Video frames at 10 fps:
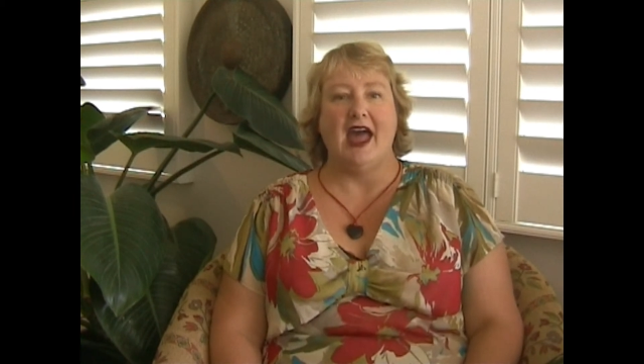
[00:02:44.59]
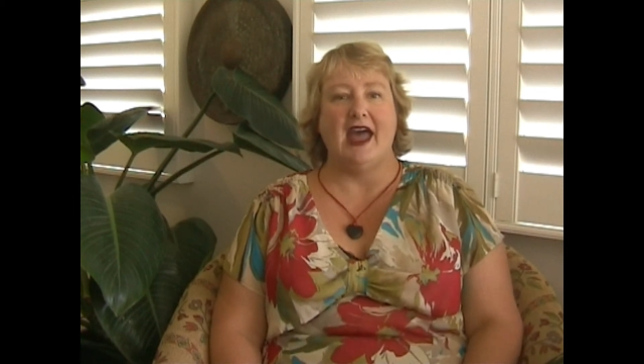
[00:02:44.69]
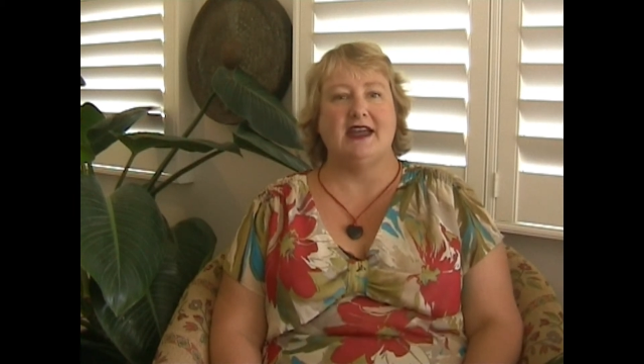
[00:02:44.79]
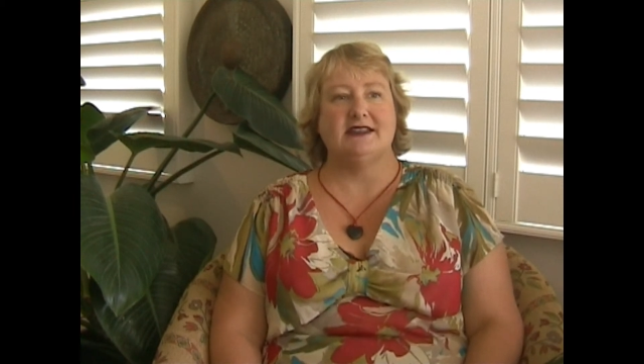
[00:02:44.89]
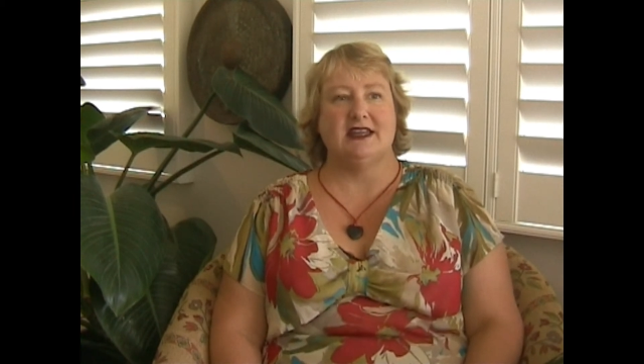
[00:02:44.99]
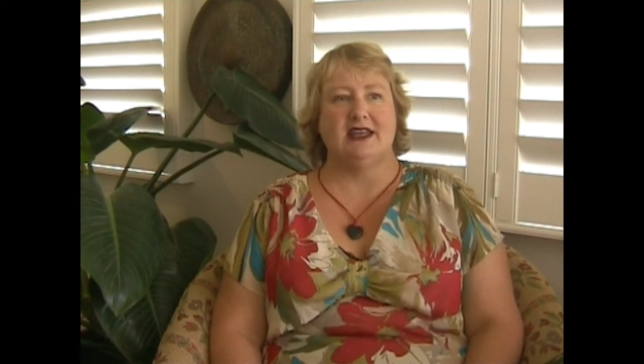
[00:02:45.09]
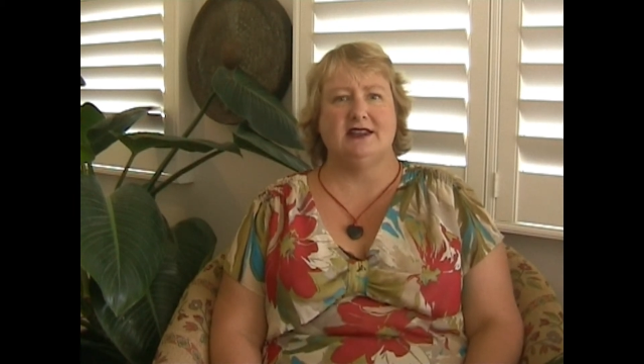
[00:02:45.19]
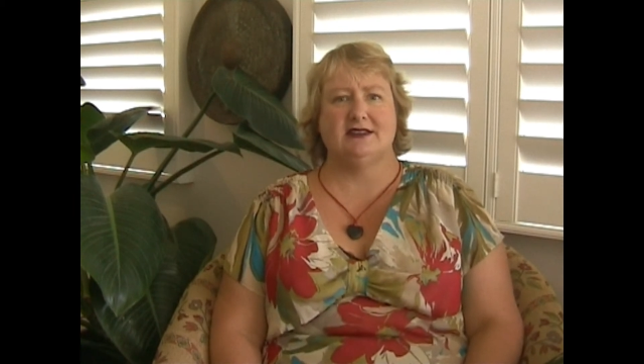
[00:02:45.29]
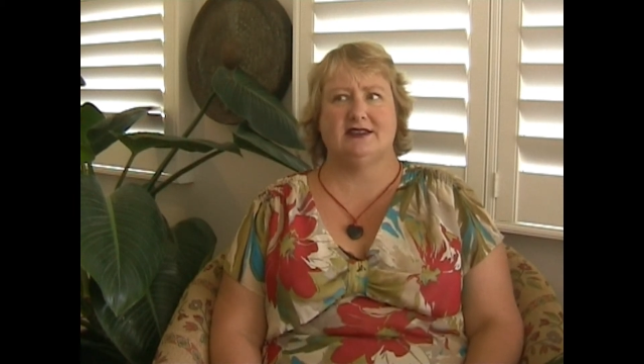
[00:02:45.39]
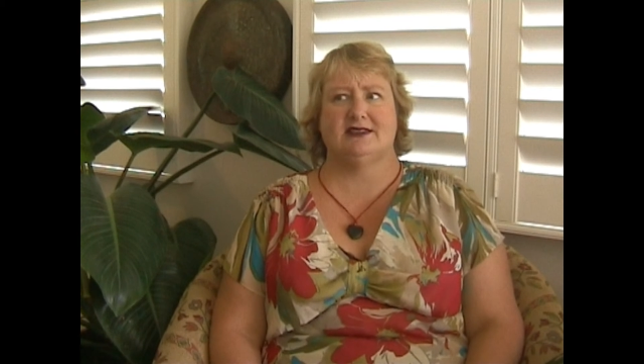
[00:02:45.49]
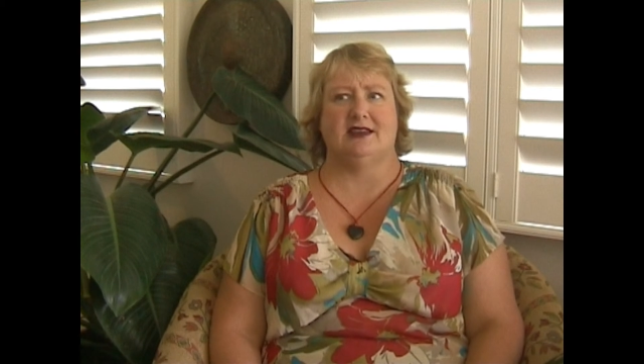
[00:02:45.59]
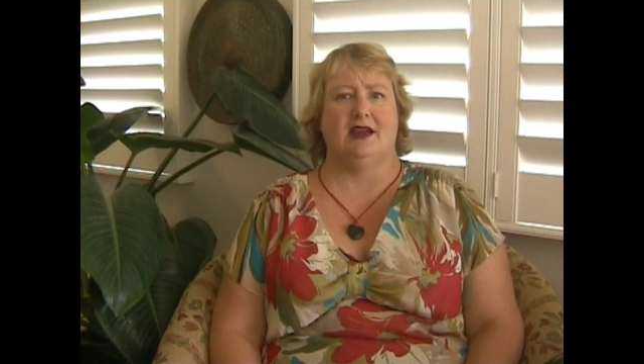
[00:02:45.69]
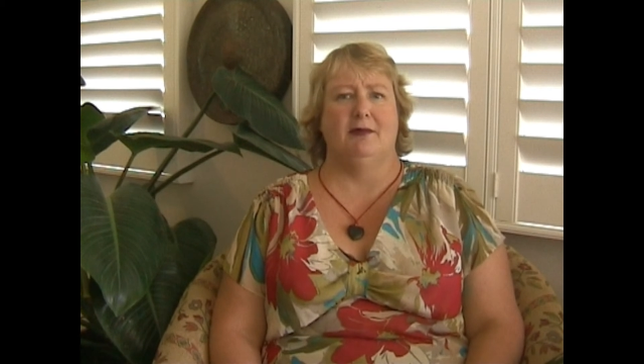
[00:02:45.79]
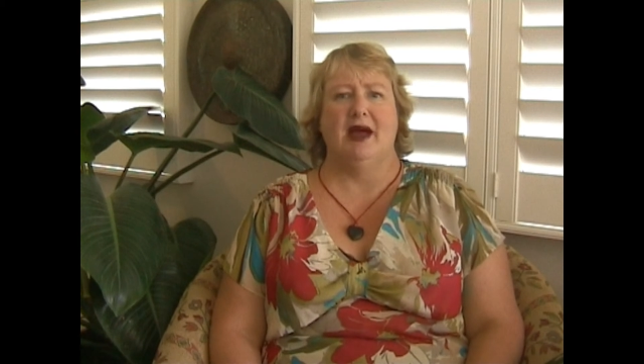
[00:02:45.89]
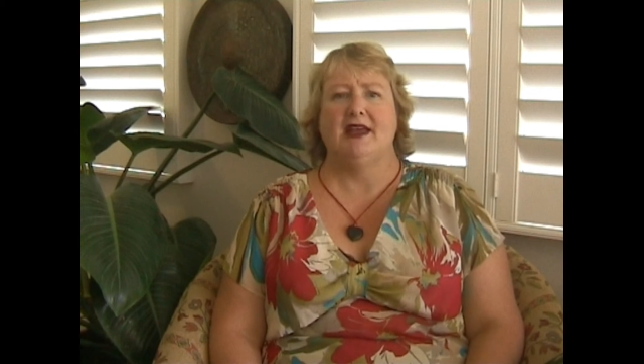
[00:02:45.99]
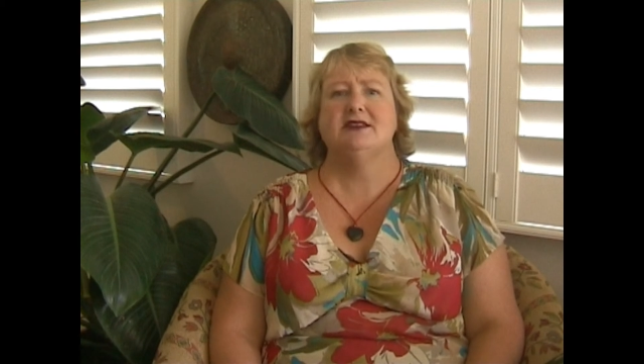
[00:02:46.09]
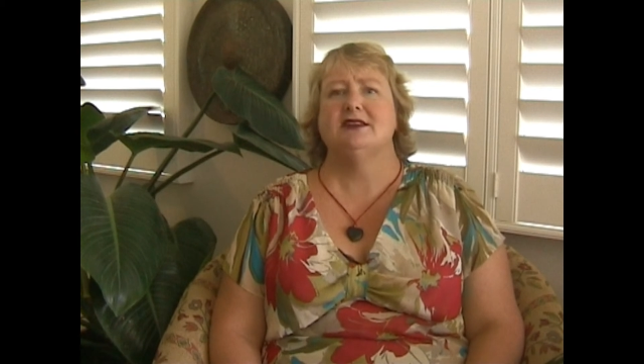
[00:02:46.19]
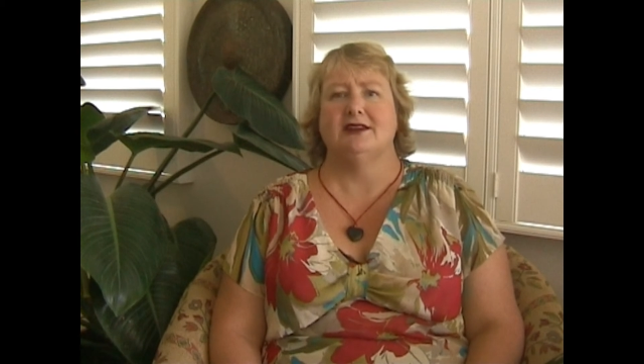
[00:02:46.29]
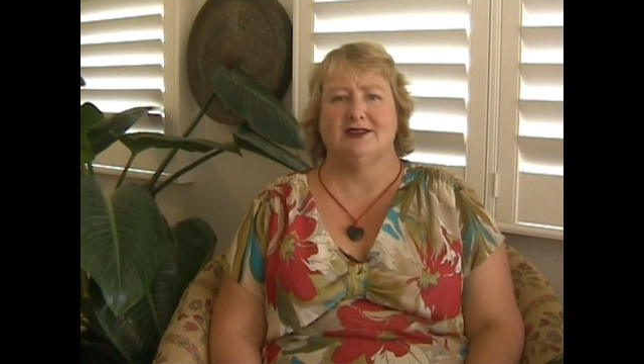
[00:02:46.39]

And it's amazing.